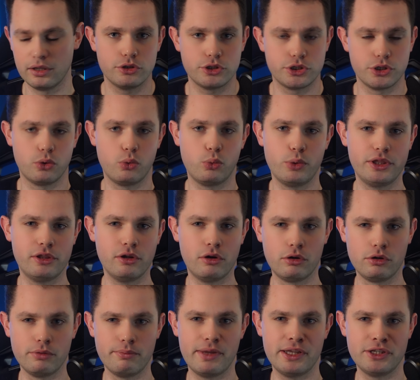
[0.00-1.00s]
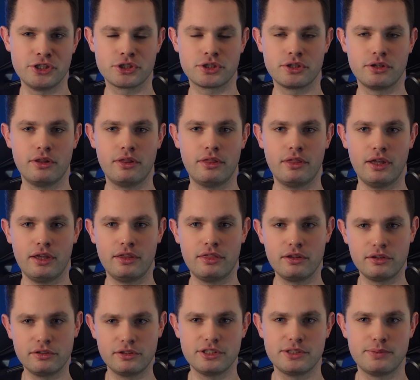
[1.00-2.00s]
So with all mentioned, I
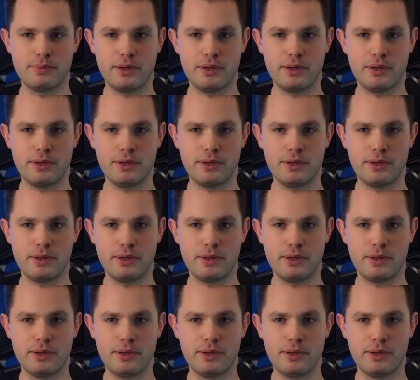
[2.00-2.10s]
think this